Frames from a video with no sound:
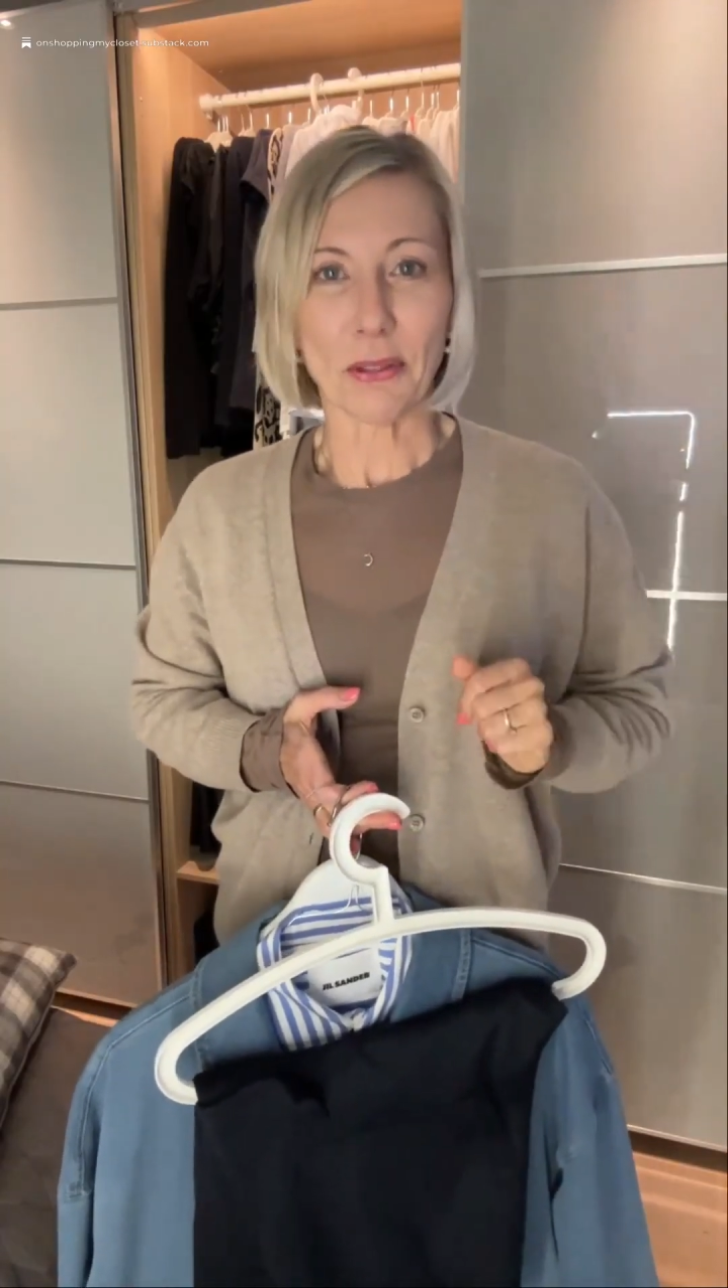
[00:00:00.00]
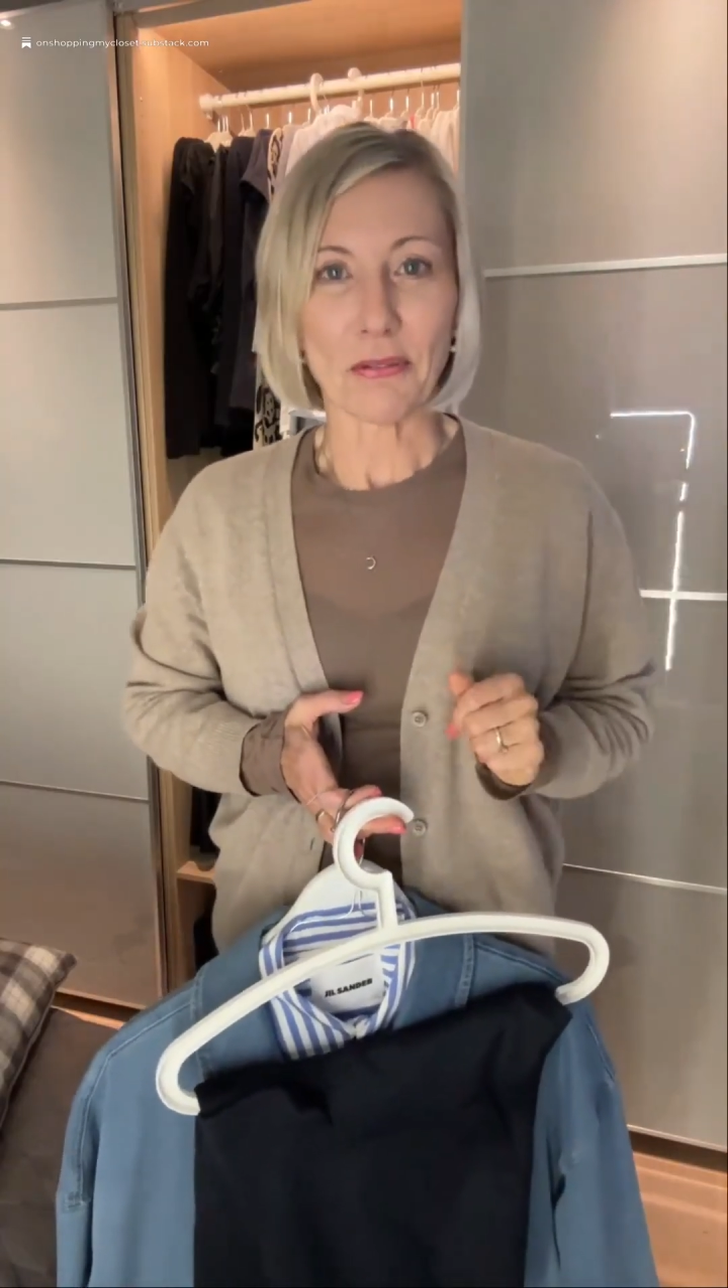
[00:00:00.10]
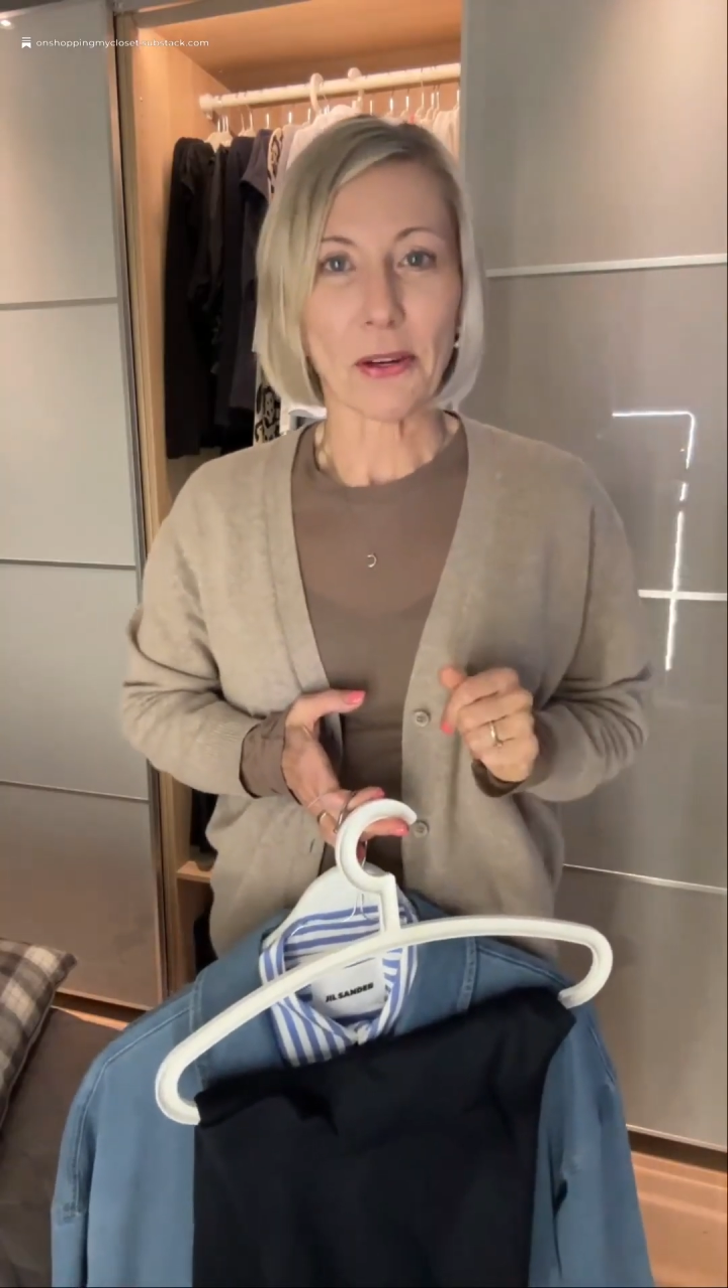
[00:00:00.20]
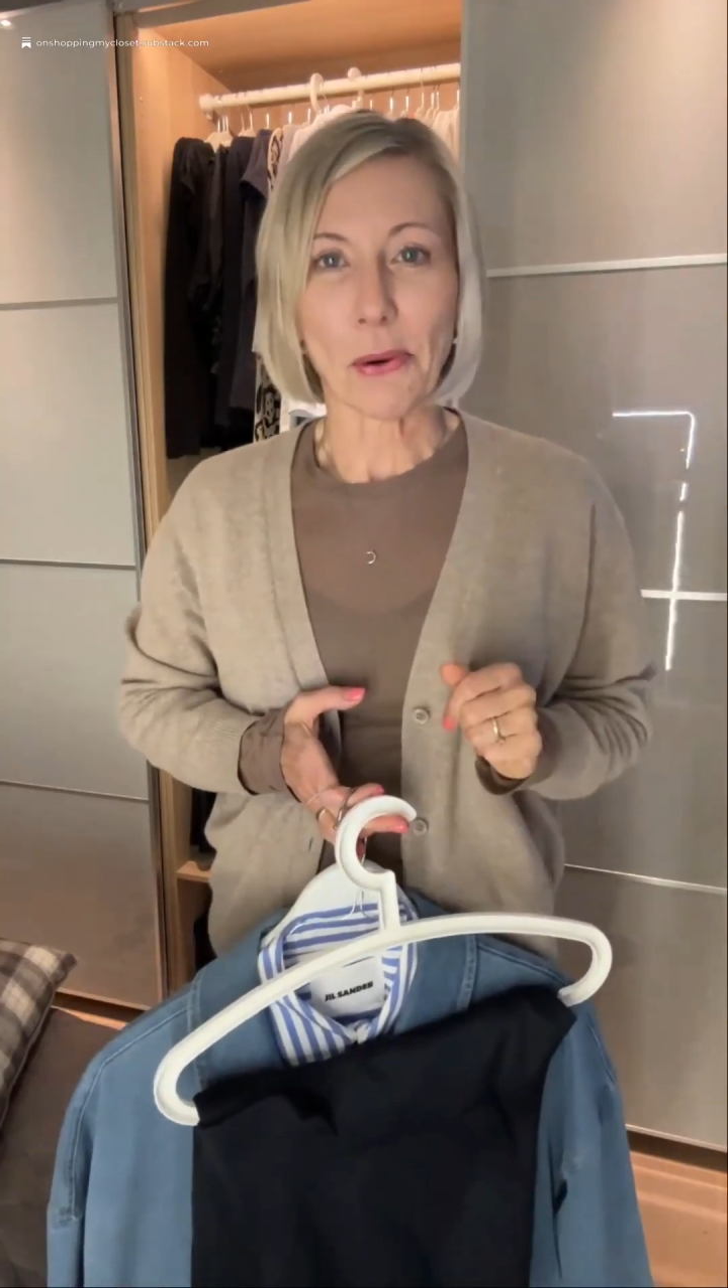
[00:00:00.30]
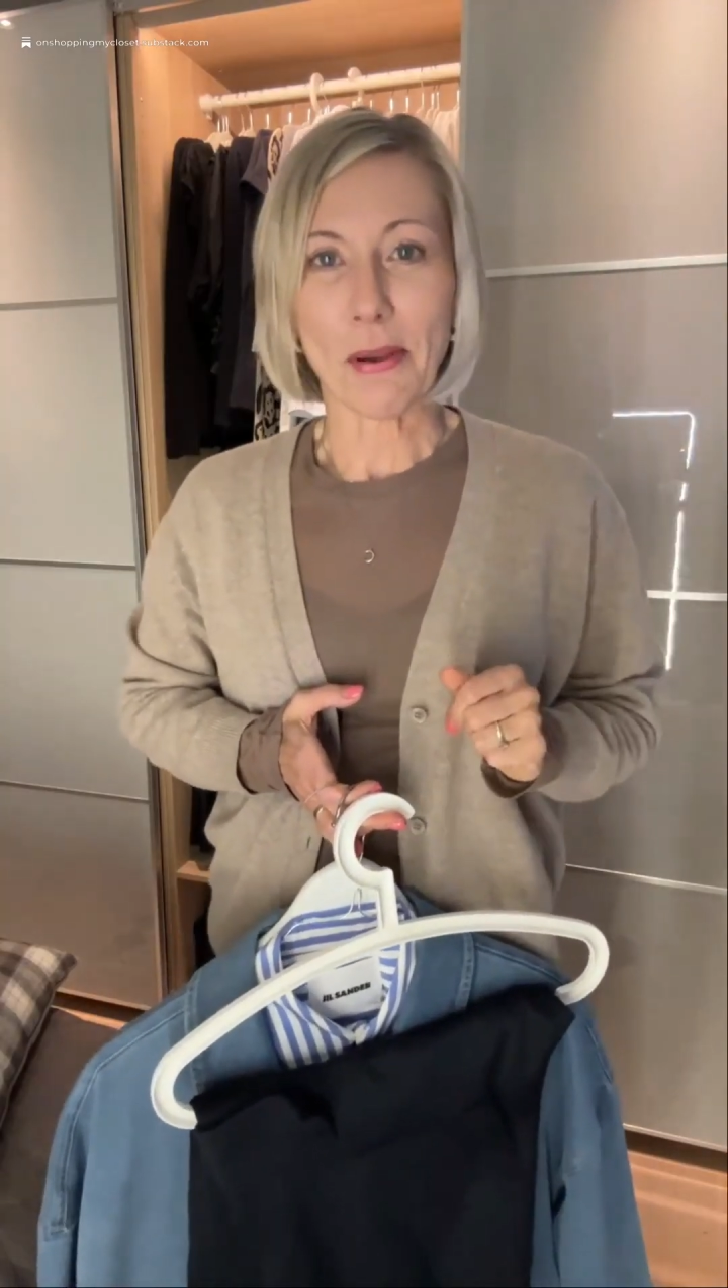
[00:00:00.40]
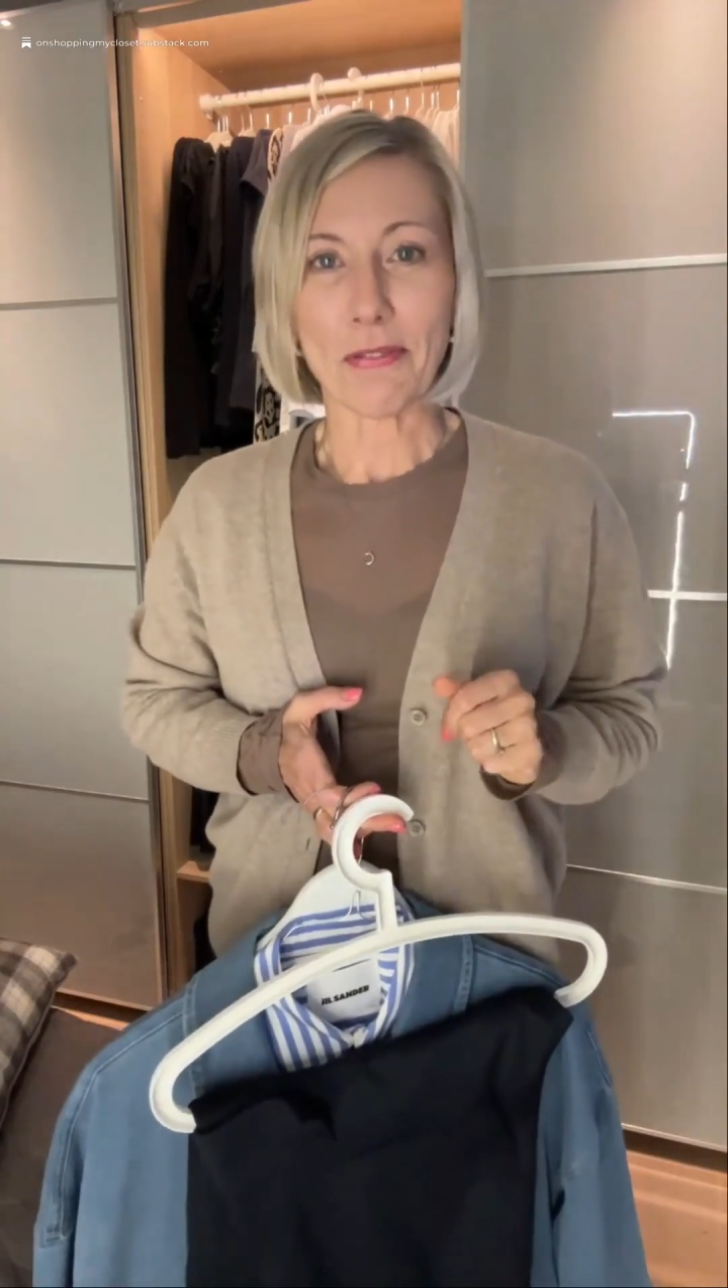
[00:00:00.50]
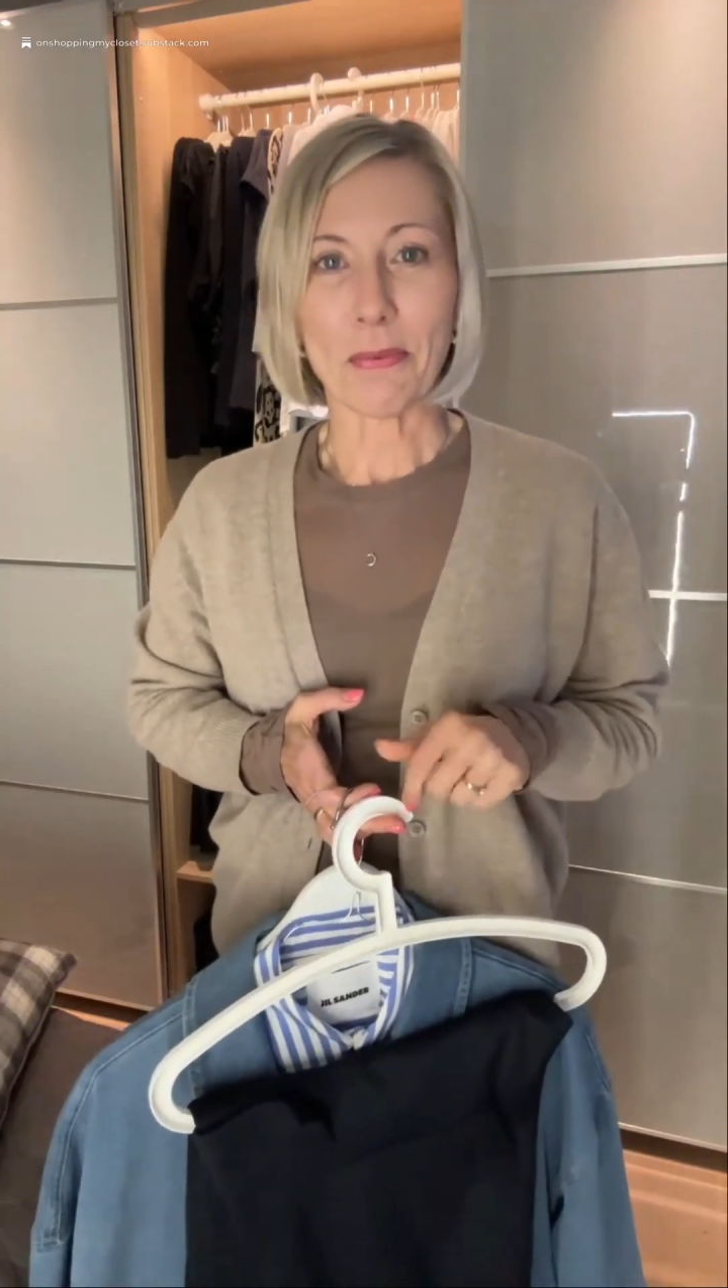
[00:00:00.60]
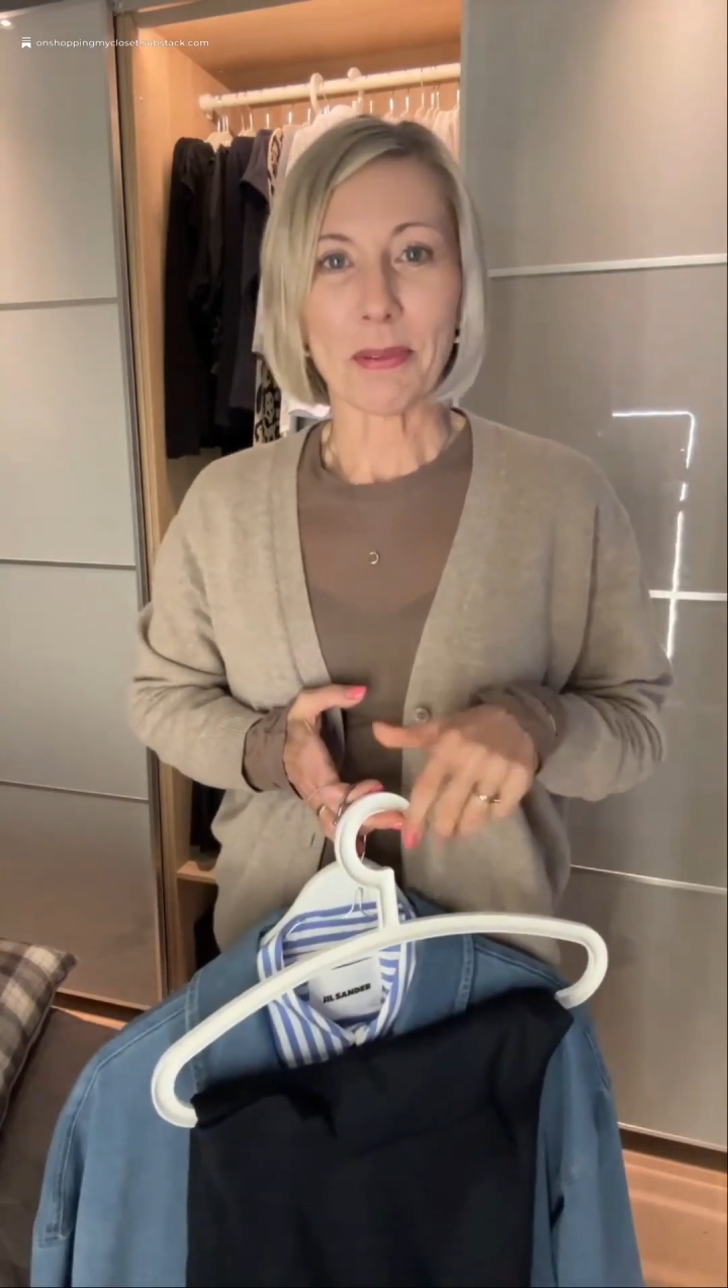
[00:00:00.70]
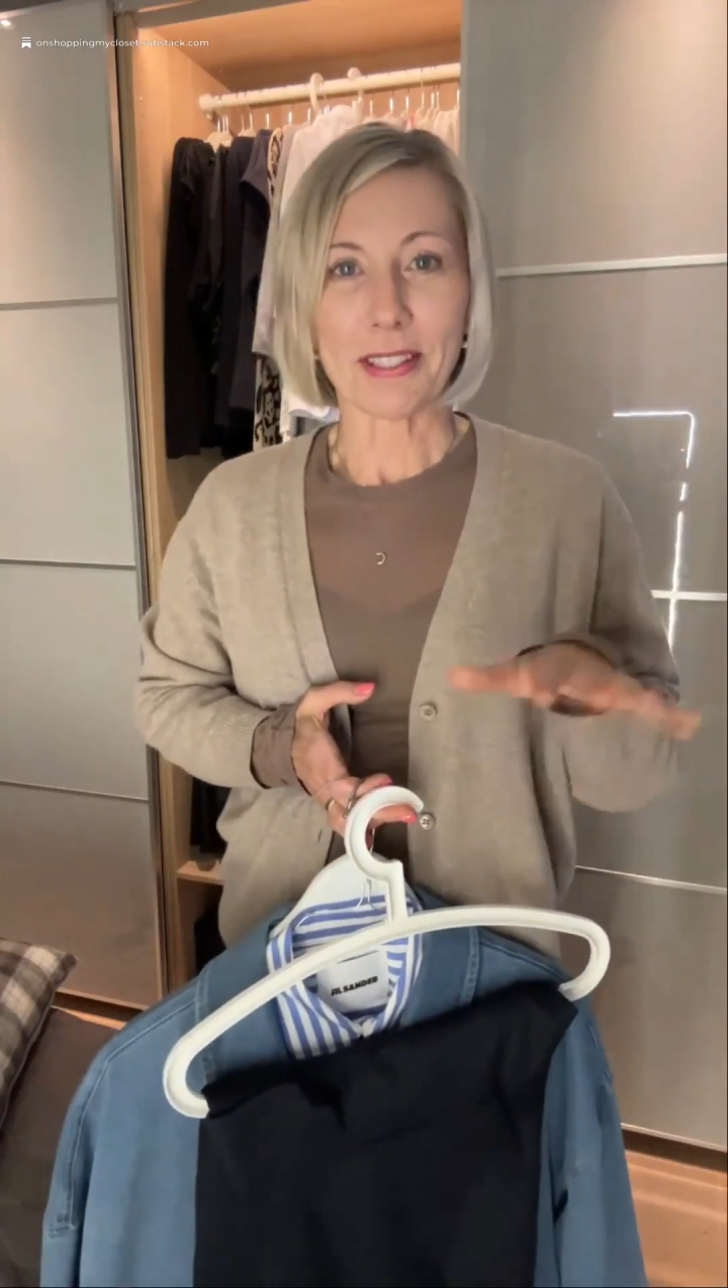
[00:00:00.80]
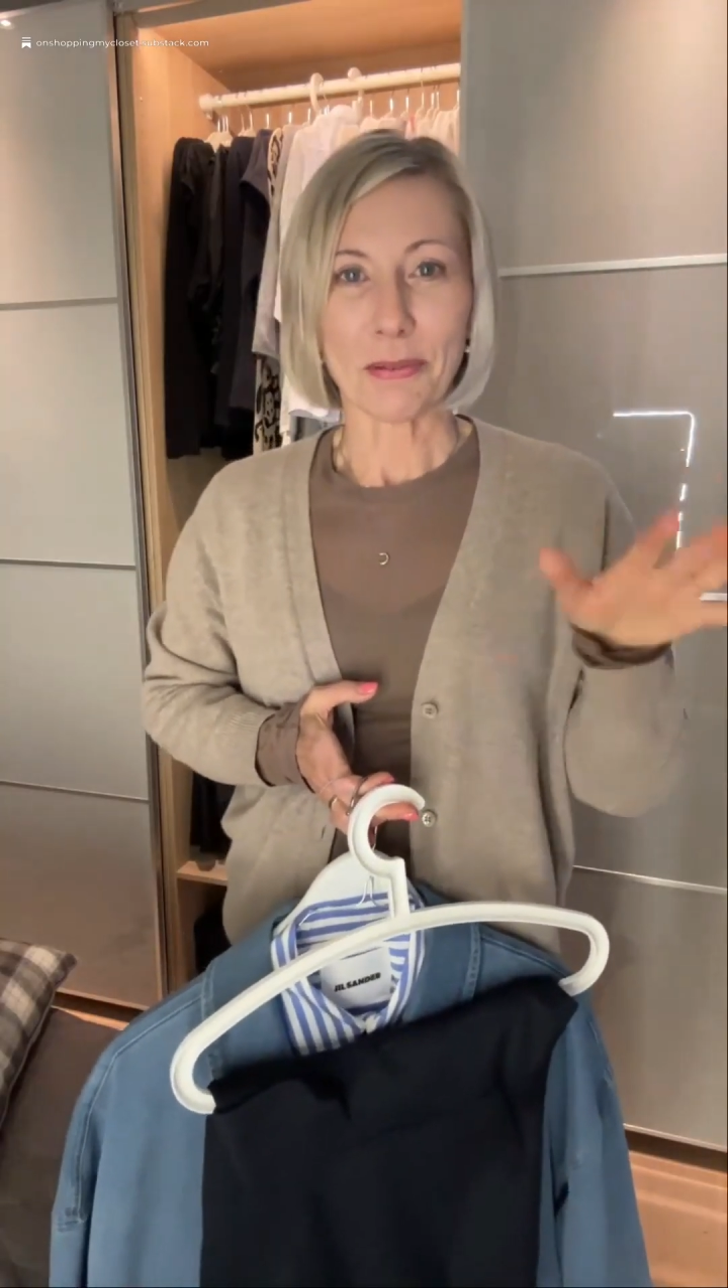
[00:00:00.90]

far away from us,